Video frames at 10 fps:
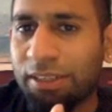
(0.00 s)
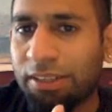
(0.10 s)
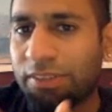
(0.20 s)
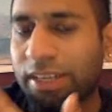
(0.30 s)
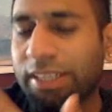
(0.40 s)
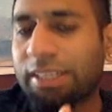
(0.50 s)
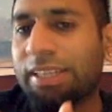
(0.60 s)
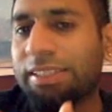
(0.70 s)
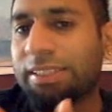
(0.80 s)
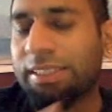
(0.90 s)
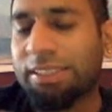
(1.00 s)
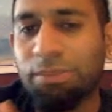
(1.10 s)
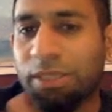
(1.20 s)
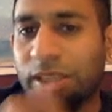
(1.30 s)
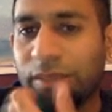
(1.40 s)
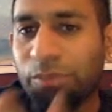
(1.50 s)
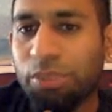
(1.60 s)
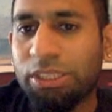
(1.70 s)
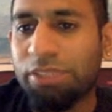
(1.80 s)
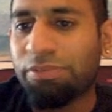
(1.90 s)
recognize this to be a
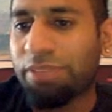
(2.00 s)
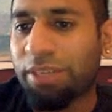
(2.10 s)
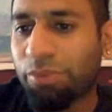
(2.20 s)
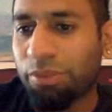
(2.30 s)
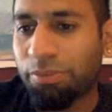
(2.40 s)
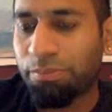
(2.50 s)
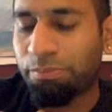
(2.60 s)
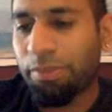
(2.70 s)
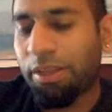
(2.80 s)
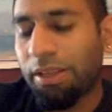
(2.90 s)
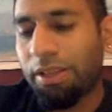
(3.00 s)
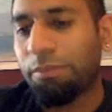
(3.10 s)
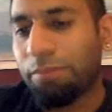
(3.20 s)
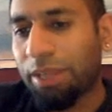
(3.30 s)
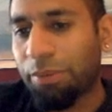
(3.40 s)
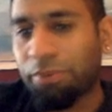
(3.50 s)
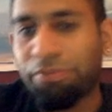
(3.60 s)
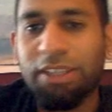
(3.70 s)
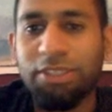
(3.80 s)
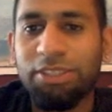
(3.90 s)
motif that would
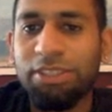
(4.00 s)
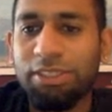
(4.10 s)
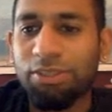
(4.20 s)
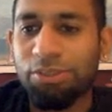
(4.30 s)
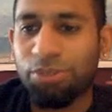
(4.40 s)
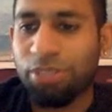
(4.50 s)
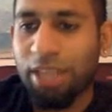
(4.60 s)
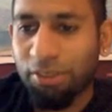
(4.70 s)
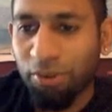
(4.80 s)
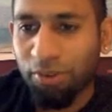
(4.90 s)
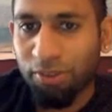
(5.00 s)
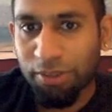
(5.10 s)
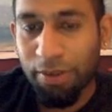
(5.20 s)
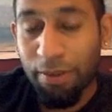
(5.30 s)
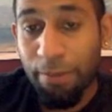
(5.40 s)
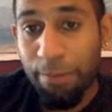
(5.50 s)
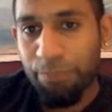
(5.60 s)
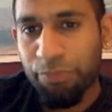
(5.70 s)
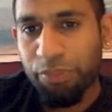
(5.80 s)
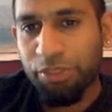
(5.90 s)
factor into the solution at all.
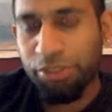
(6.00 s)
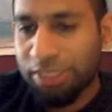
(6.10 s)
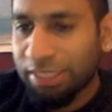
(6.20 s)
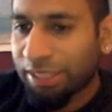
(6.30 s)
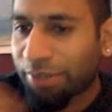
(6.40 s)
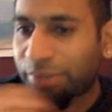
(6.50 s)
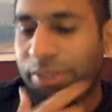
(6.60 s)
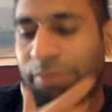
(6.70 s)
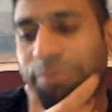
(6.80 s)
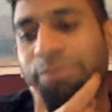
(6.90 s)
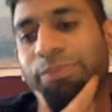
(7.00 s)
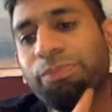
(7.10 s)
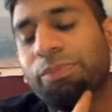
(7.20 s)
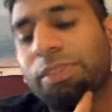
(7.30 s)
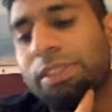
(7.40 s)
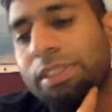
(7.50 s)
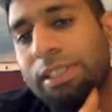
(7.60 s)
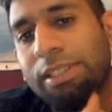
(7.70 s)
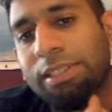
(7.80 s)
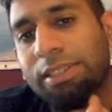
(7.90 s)
So you see how
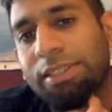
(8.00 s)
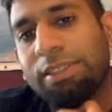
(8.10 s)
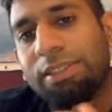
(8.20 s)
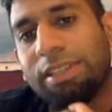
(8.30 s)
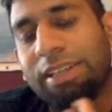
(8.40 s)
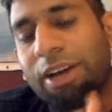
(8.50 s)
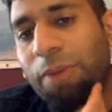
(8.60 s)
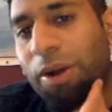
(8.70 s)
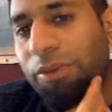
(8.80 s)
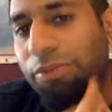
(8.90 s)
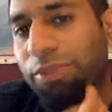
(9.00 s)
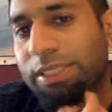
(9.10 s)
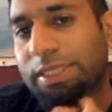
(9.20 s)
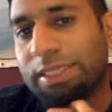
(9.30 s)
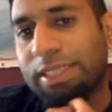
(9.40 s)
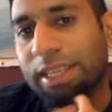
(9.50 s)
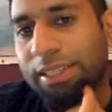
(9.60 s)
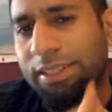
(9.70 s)
like how powerful this is. Like